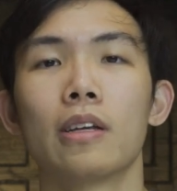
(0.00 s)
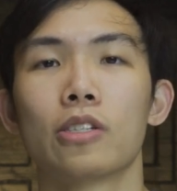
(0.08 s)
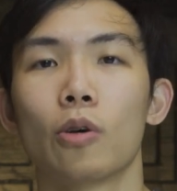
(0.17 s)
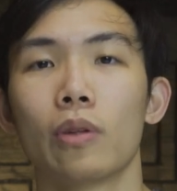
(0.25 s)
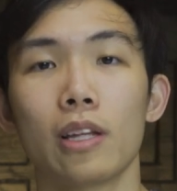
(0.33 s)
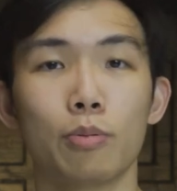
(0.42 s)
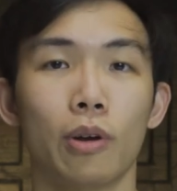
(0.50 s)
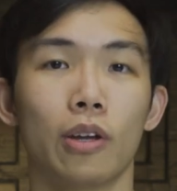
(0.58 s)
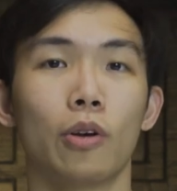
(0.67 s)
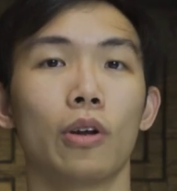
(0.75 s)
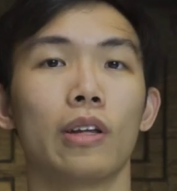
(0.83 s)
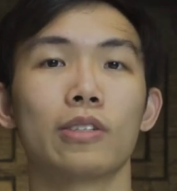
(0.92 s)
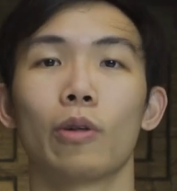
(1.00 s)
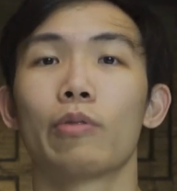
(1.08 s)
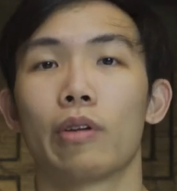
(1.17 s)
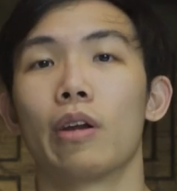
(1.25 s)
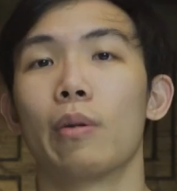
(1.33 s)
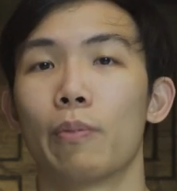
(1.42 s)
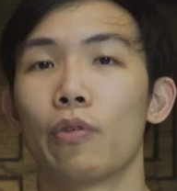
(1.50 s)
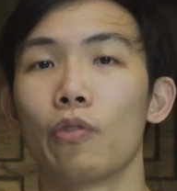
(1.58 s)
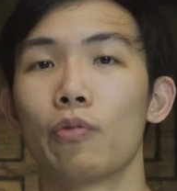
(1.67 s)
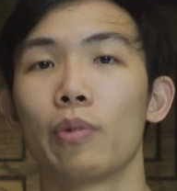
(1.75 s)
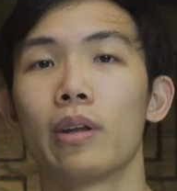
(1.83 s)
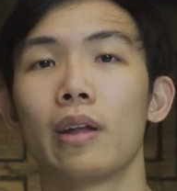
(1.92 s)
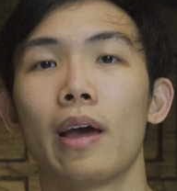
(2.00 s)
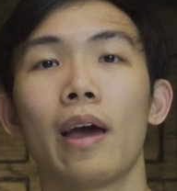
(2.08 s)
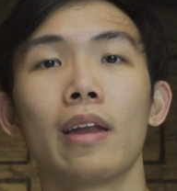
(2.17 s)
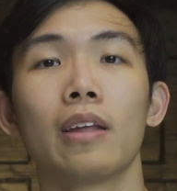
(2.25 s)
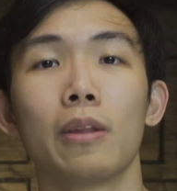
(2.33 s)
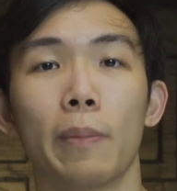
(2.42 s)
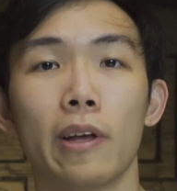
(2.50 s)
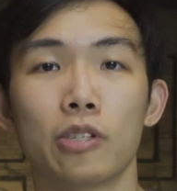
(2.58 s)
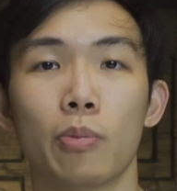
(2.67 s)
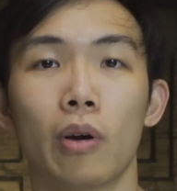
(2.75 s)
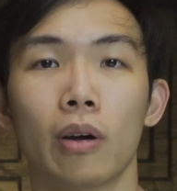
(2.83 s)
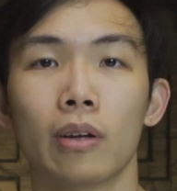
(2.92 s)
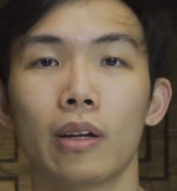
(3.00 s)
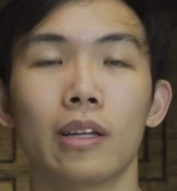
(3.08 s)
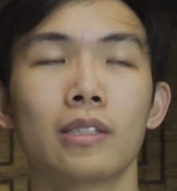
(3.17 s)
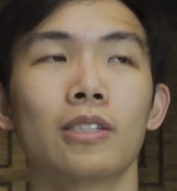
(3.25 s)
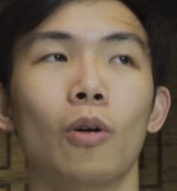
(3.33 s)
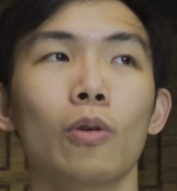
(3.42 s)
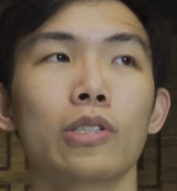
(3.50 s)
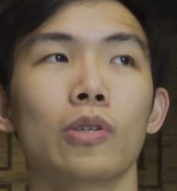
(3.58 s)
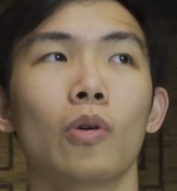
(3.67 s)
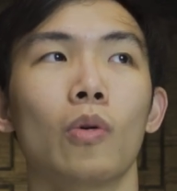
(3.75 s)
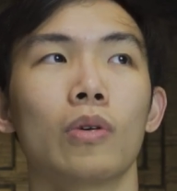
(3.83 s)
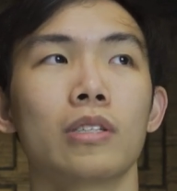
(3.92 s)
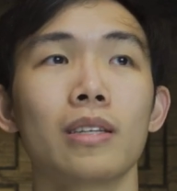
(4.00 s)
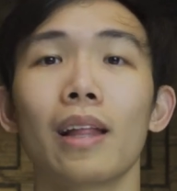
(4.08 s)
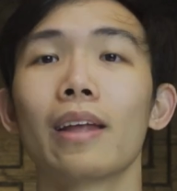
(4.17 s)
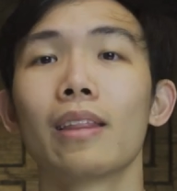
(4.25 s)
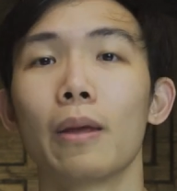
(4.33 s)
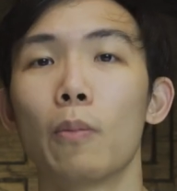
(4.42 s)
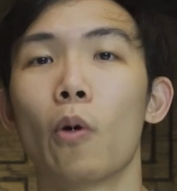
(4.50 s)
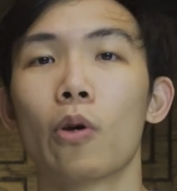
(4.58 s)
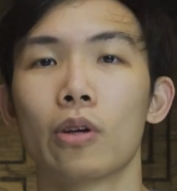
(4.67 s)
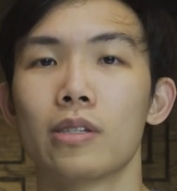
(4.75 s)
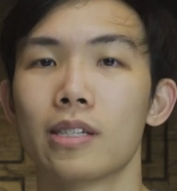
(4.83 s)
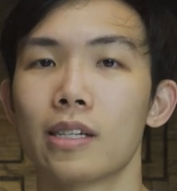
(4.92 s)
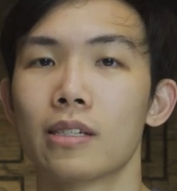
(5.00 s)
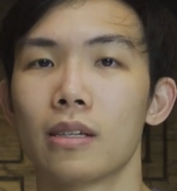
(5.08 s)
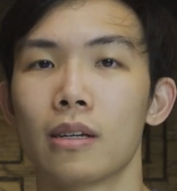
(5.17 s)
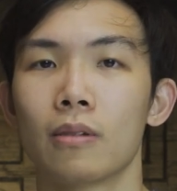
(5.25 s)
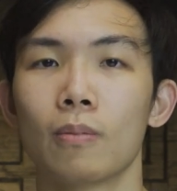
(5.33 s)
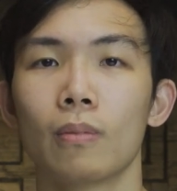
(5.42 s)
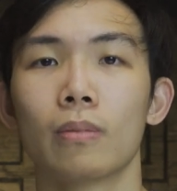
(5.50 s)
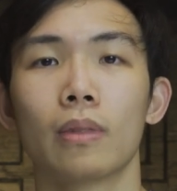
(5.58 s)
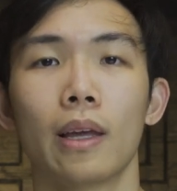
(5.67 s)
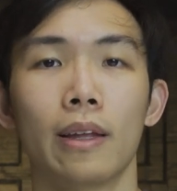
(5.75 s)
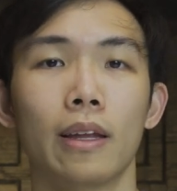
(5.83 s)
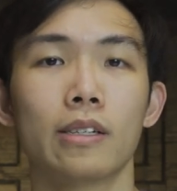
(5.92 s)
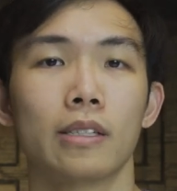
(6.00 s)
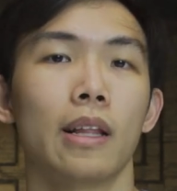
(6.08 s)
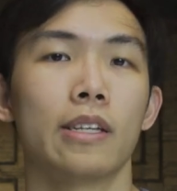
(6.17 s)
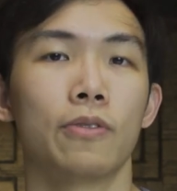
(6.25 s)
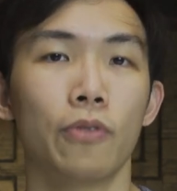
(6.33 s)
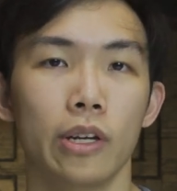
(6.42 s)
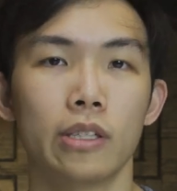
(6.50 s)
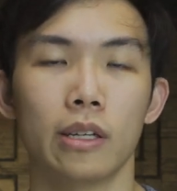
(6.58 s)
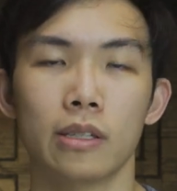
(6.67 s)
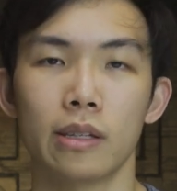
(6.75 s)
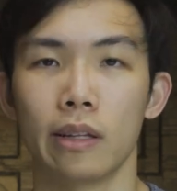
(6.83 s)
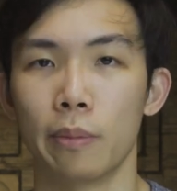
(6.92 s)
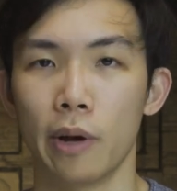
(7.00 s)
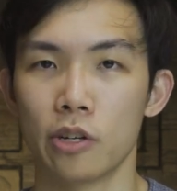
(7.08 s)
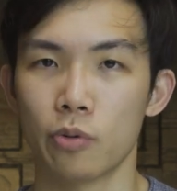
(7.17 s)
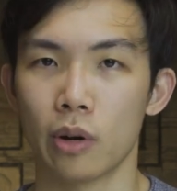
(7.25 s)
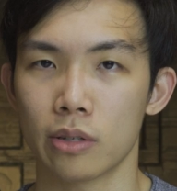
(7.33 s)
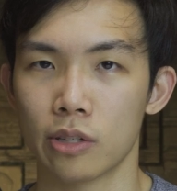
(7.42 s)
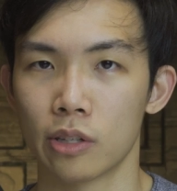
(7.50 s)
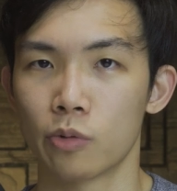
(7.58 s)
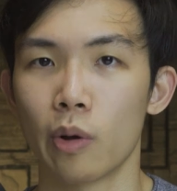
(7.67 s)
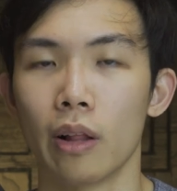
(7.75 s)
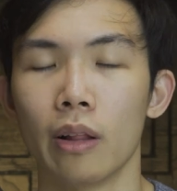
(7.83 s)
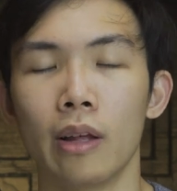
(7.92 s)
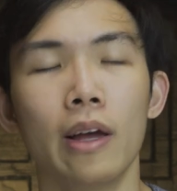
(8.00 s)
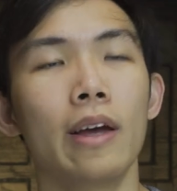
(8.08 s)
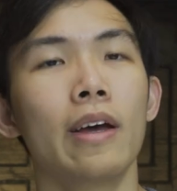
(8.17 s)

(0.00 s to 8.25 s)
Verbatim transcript: So that's pretty good. It's already an improvement. And in the benchmark, it's also slightly more consistent and there's less freezes in the benchmarks as well.